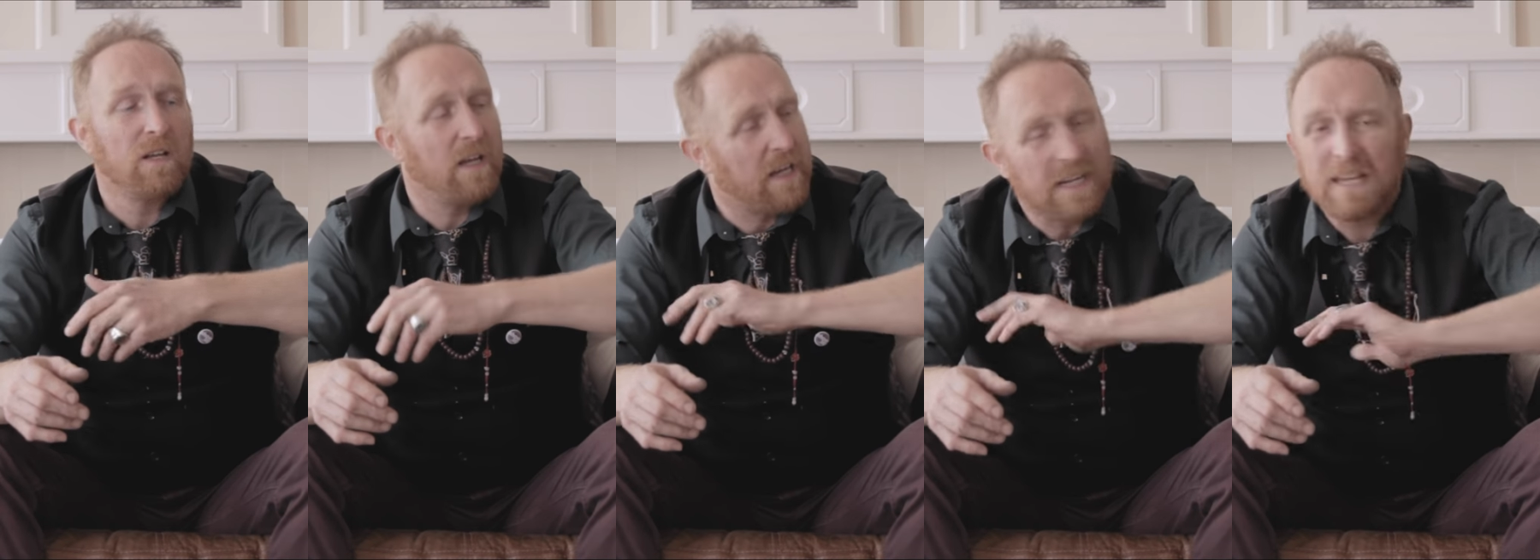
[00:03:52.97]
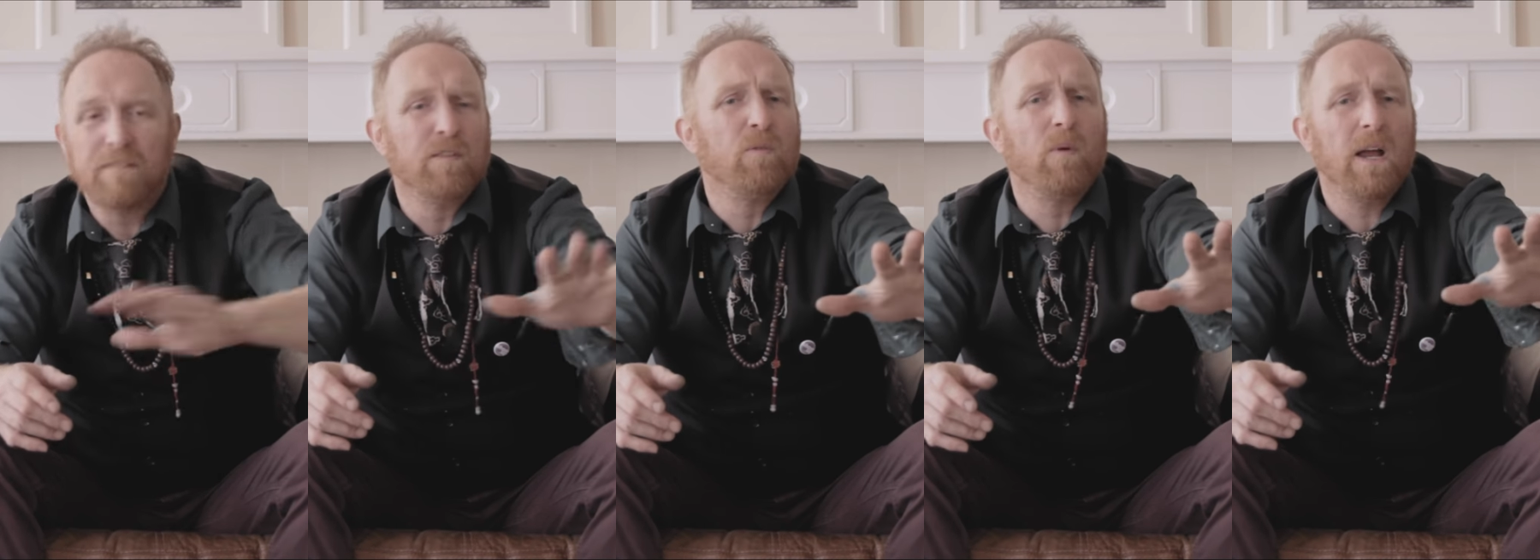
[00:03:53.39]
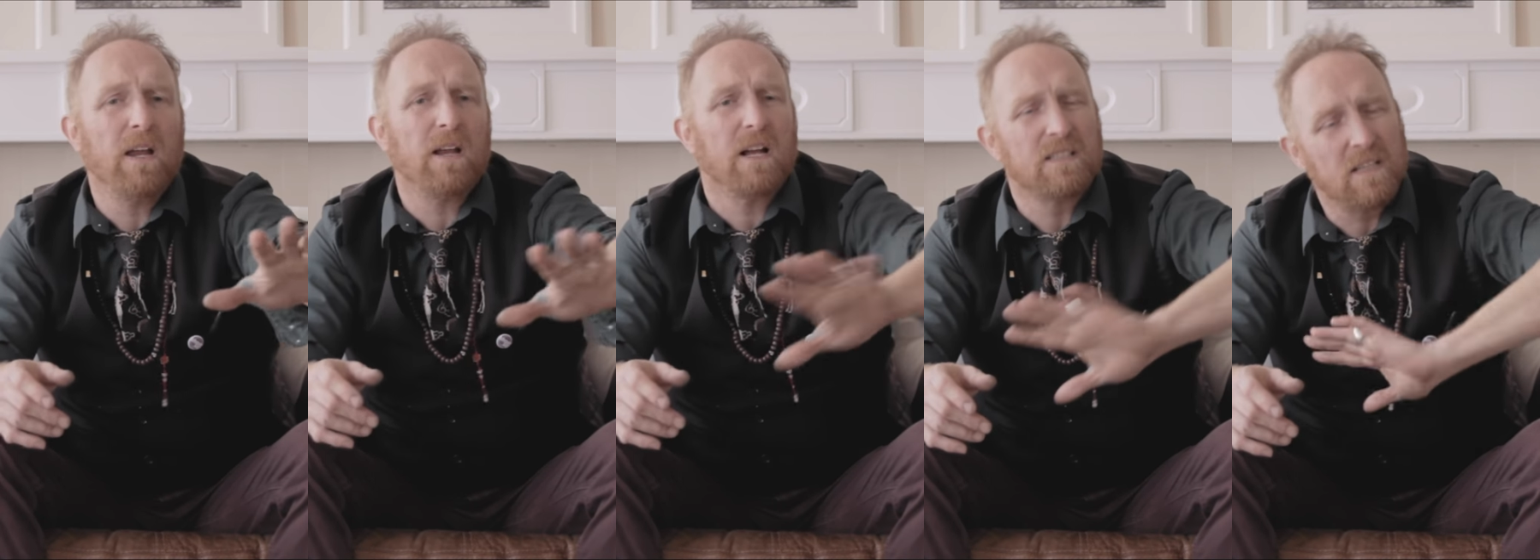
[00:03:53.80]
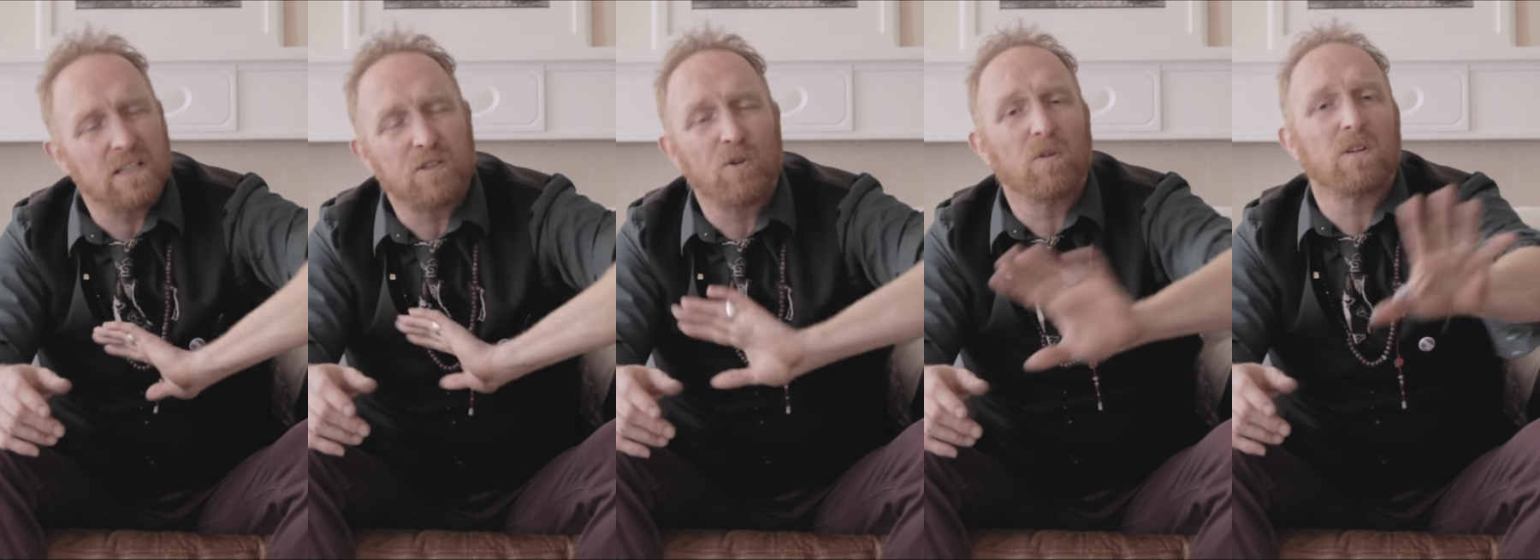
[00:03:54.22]
And I give it away. I say,
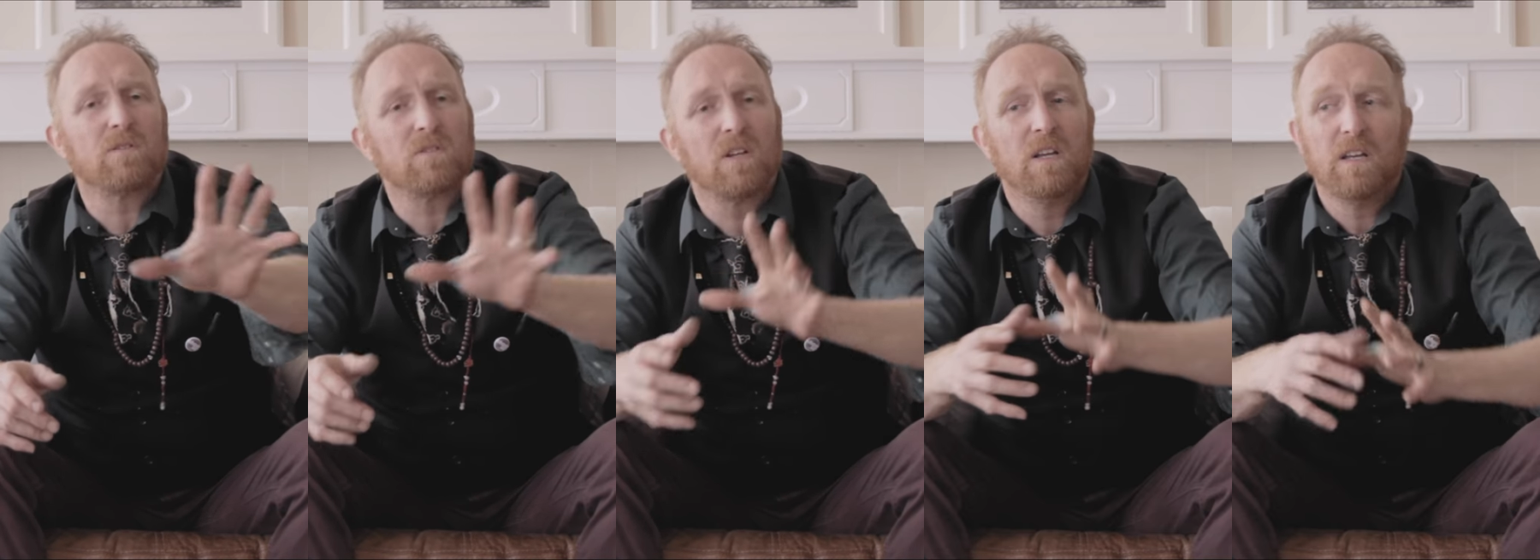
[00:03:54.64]
it's yours.